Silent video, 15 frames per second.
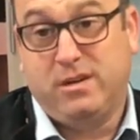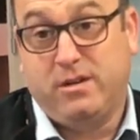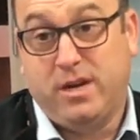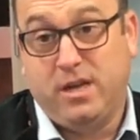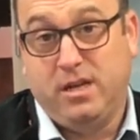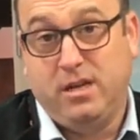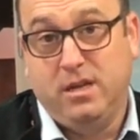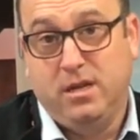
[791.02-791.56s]
it
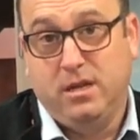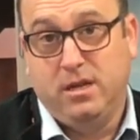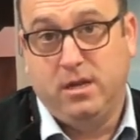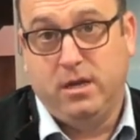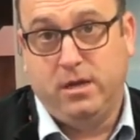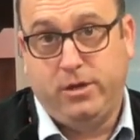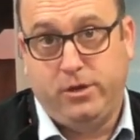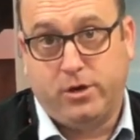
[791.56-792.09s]
right,
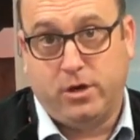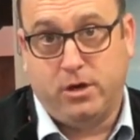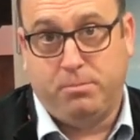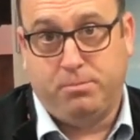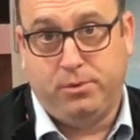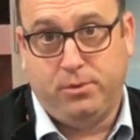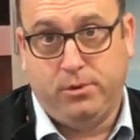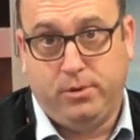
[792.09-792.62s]
and you're gonna
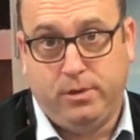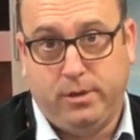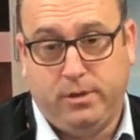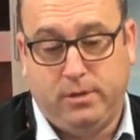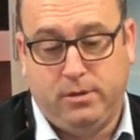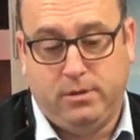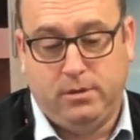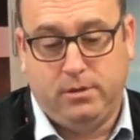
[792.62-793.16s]
pull it,
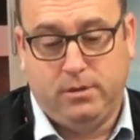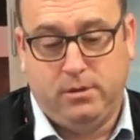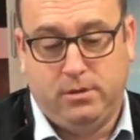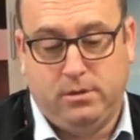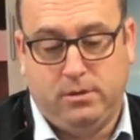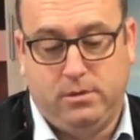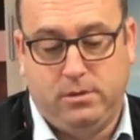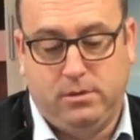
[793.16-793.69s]

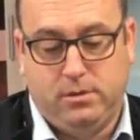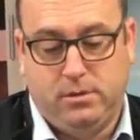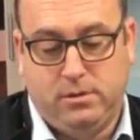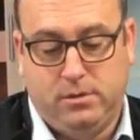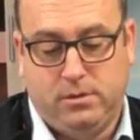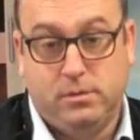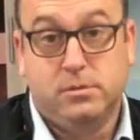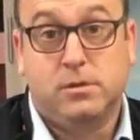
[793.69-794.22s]

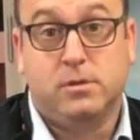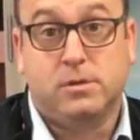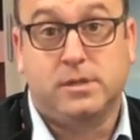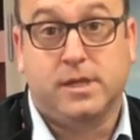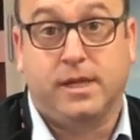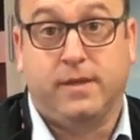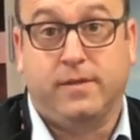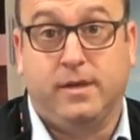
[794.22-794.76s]
so it's
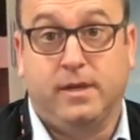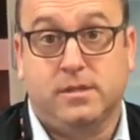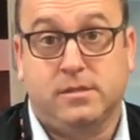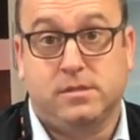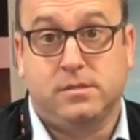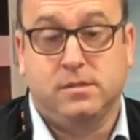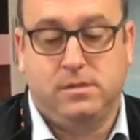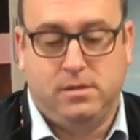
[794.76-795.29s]
like
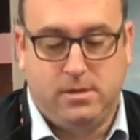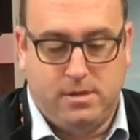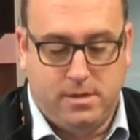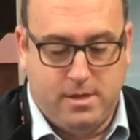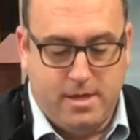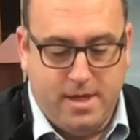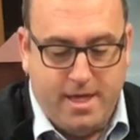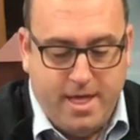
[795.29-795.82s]
this.
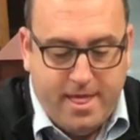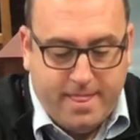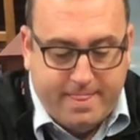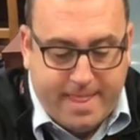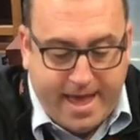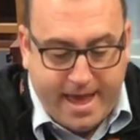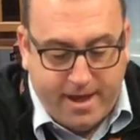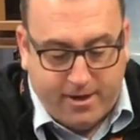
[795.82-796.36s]

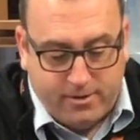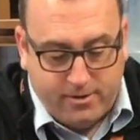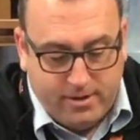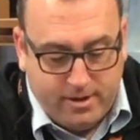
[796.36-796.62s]
Now,